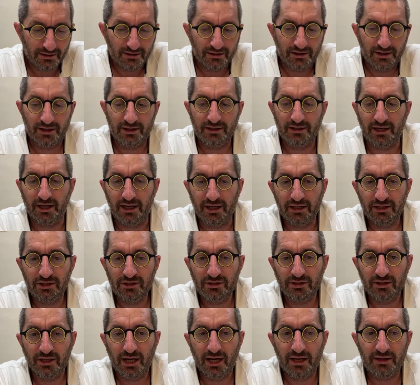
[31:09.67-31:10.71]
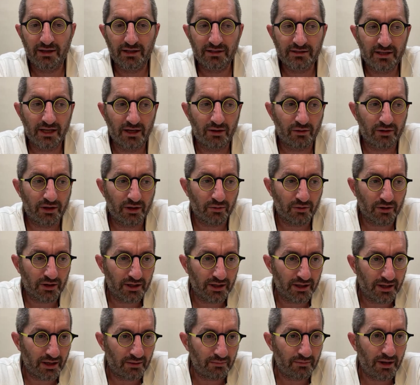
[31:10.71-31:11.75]
engaged, and they say, okay, we're going to
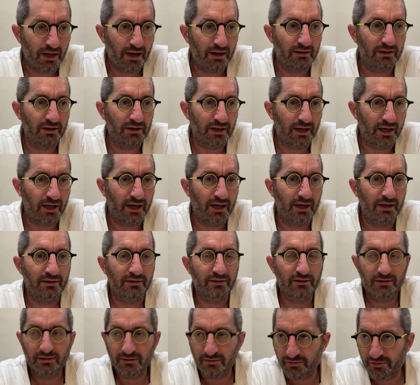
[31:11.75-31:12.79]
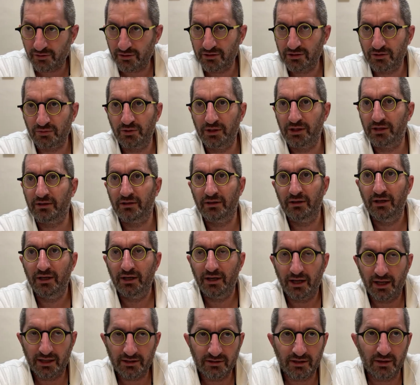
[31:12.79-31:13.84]
get married on the first week,
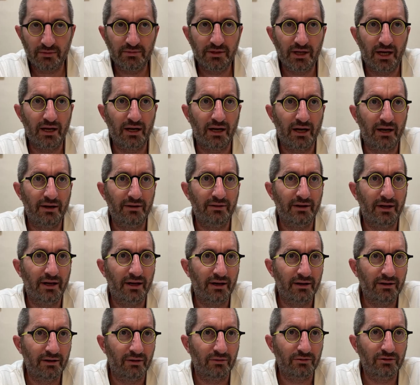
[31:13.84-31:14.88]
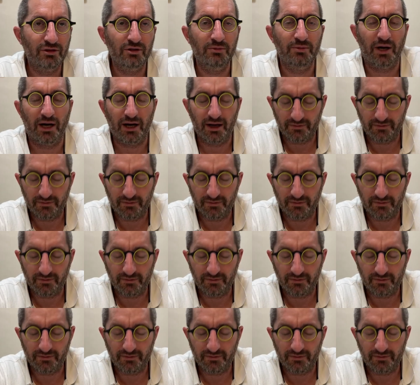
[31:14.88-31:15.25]
at some day on Tu B'Av.